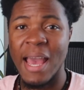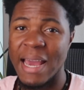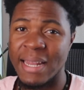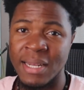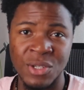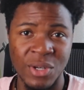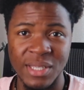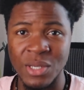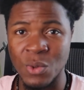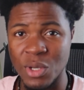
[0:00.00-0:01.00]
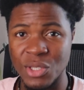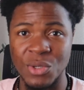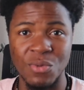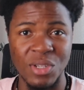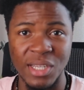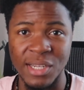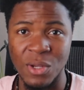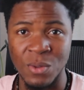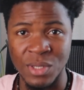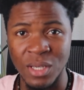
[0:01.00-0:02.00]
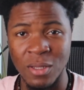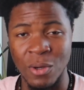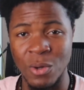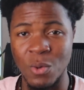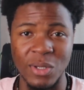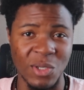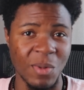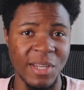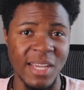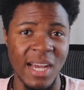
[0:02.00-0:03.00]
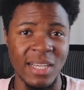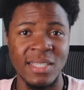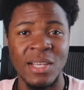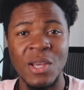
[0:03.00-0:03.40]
I had an interesting question recently on TikTok where somebody asked,